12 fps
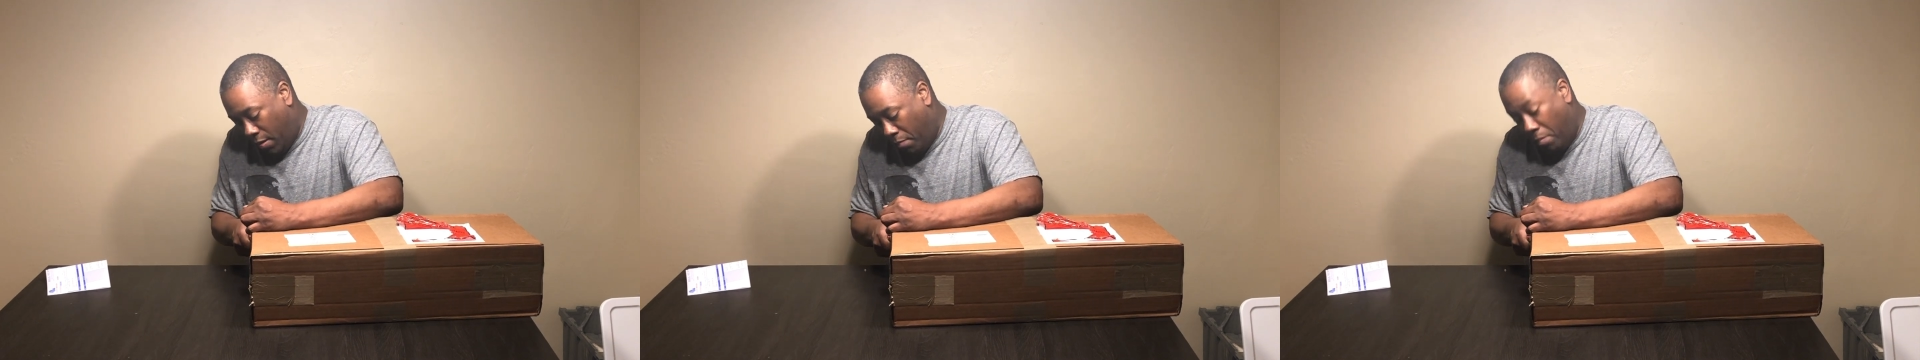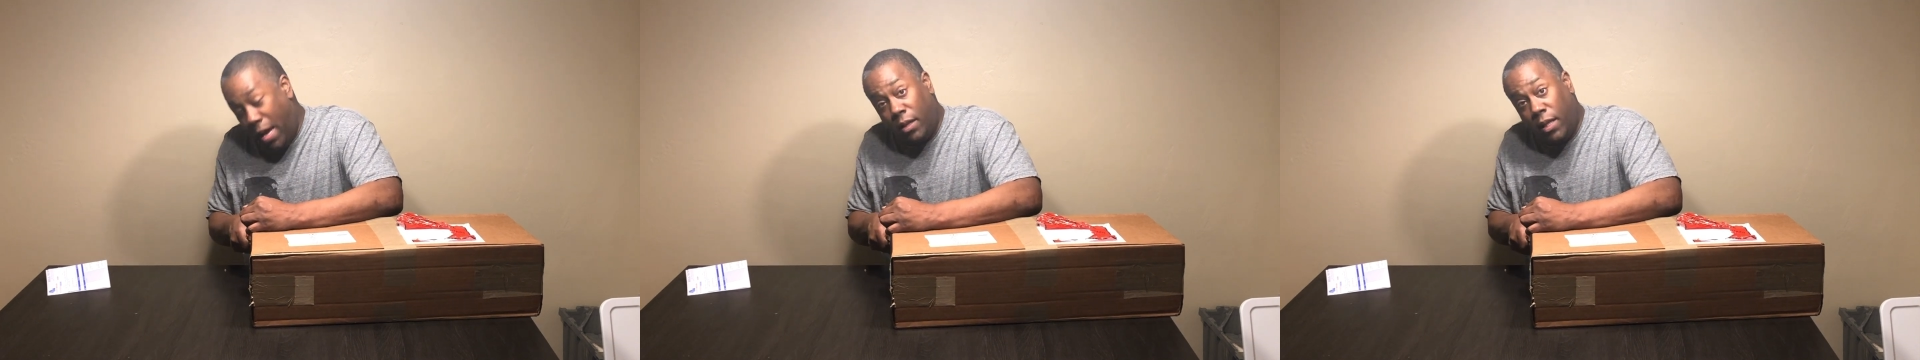
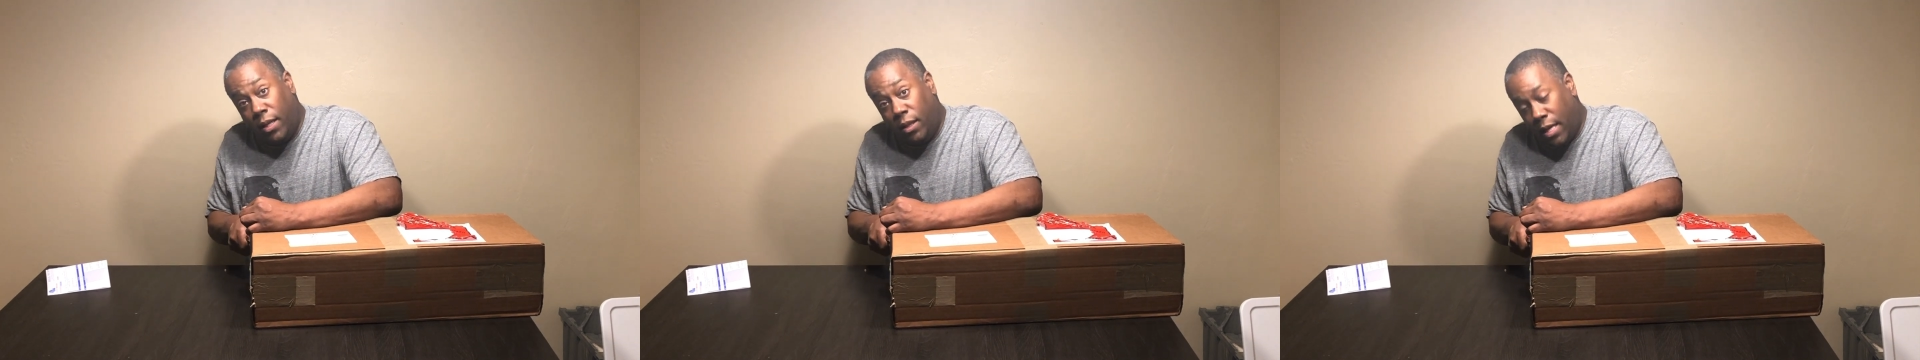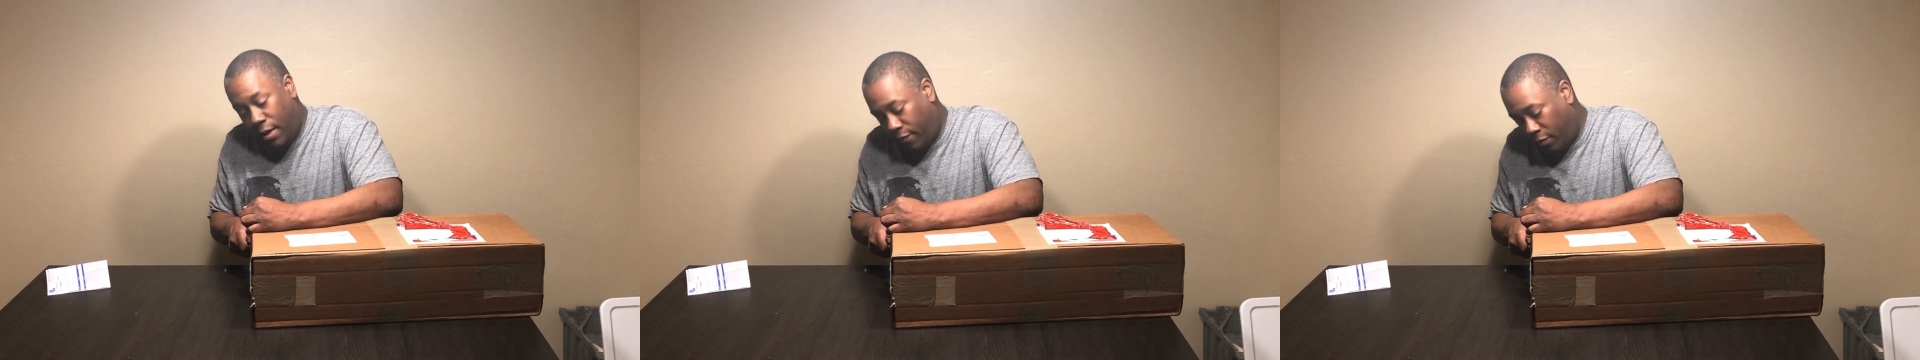mailing
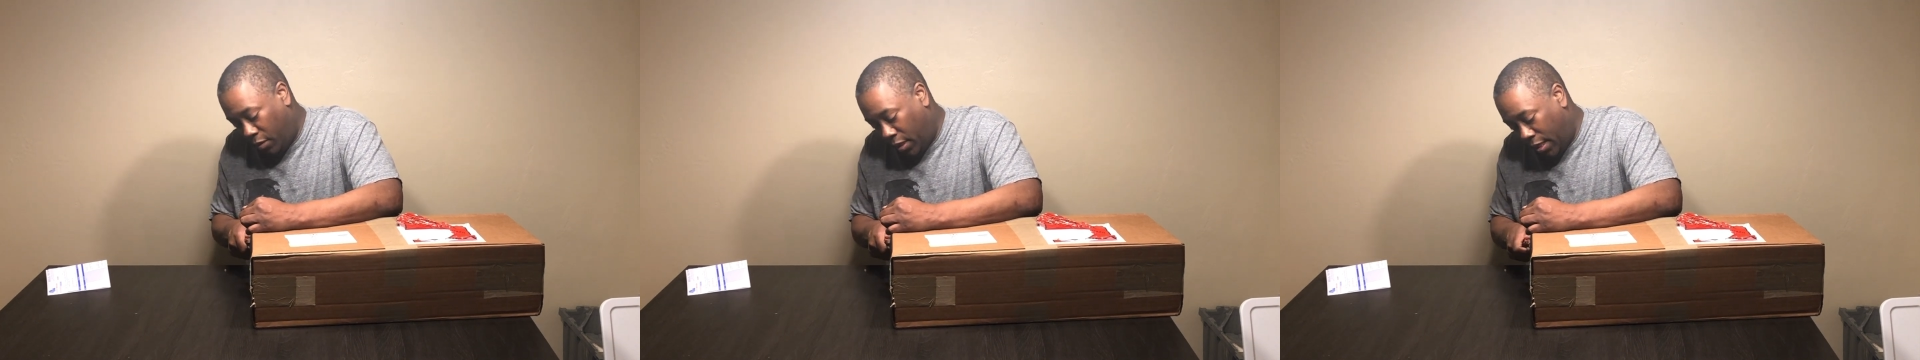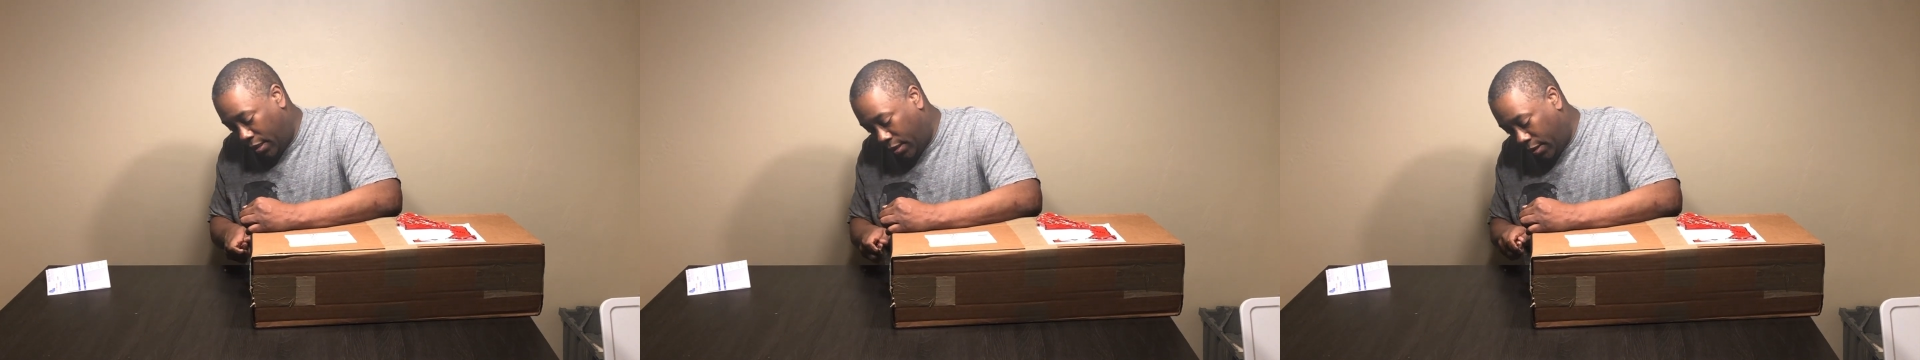
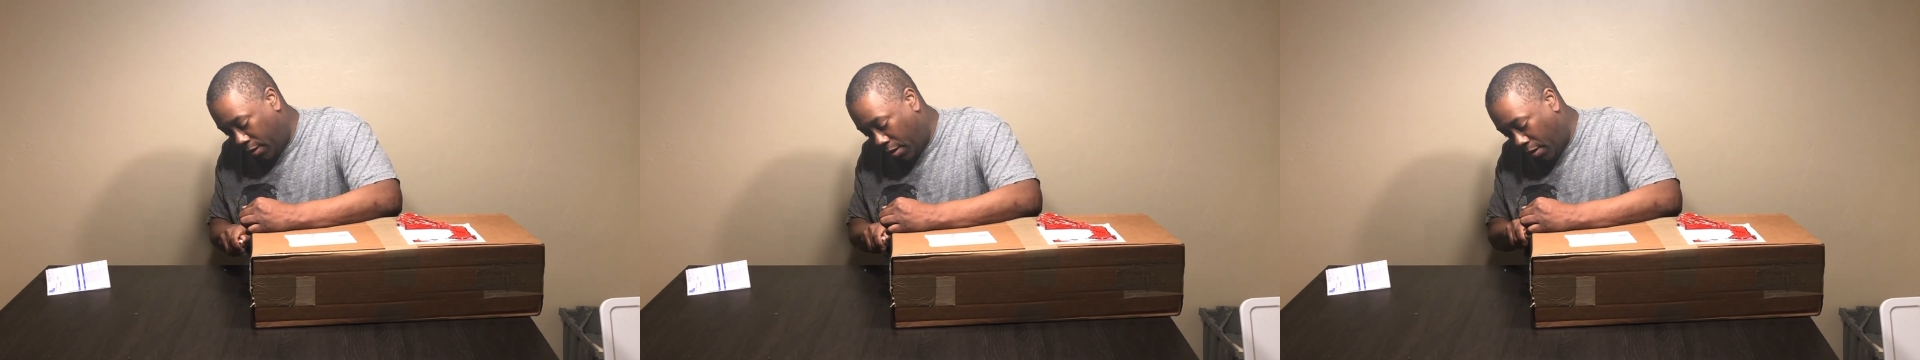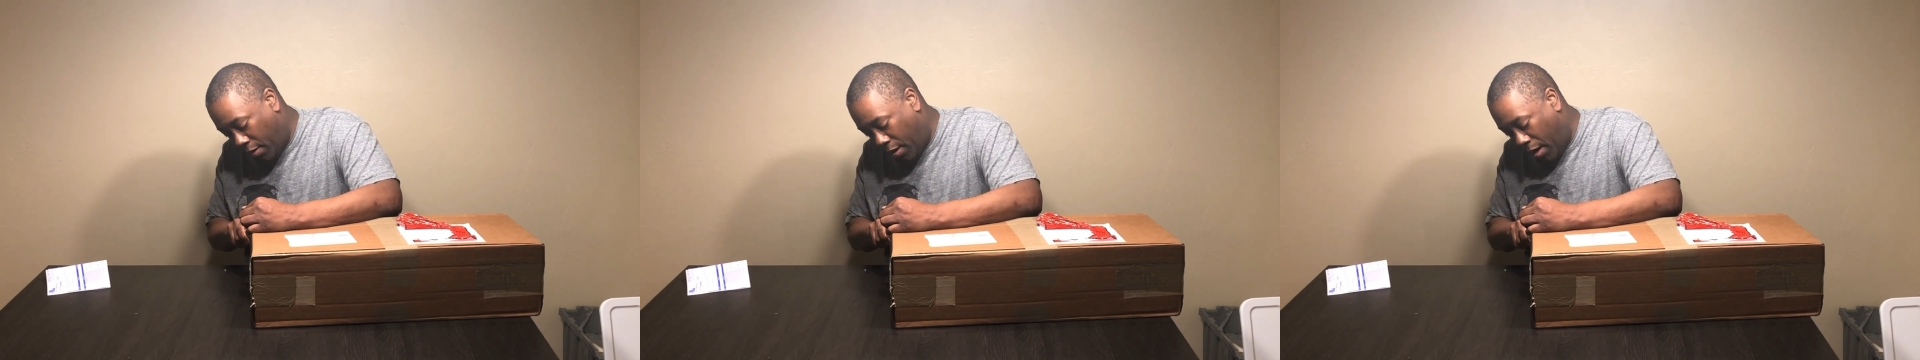label,
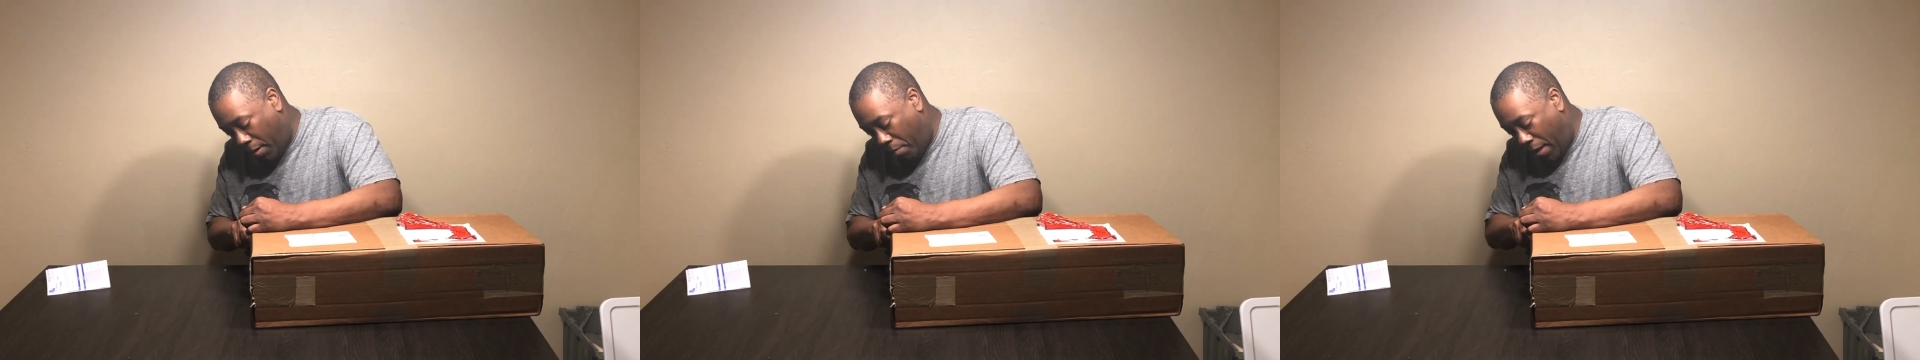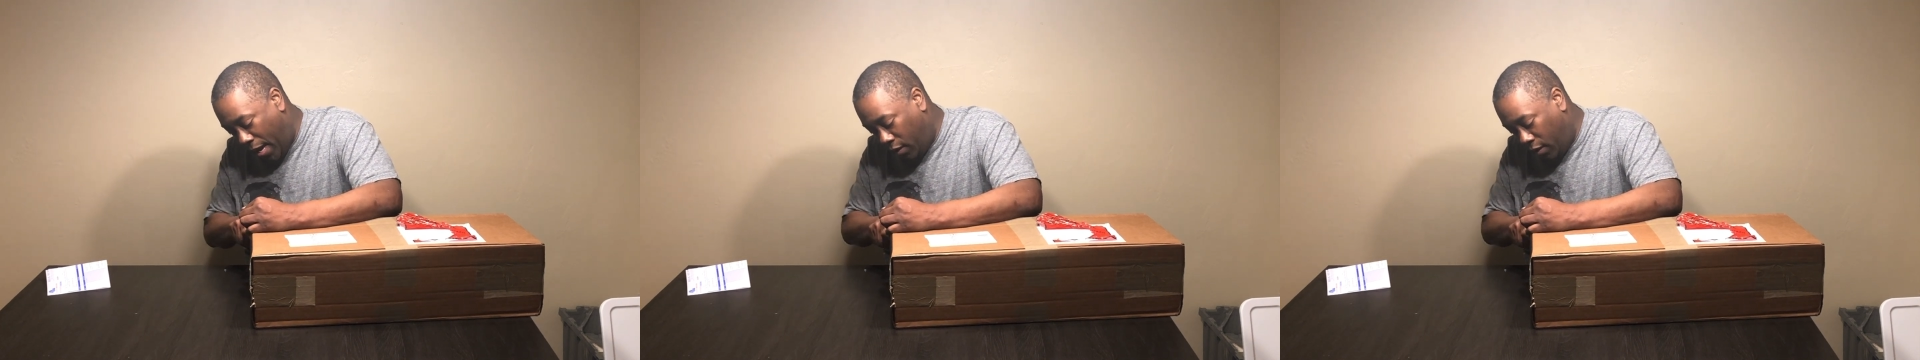and